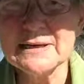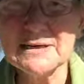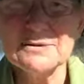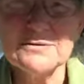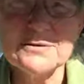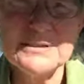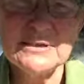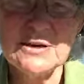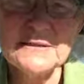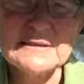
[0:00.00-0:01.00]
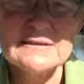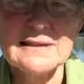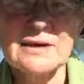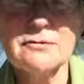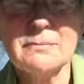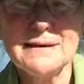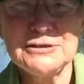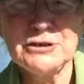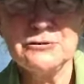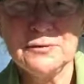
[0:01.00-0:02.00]
California on the
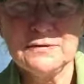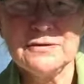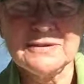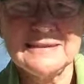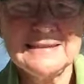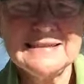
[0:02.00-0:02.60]
Sacramento River.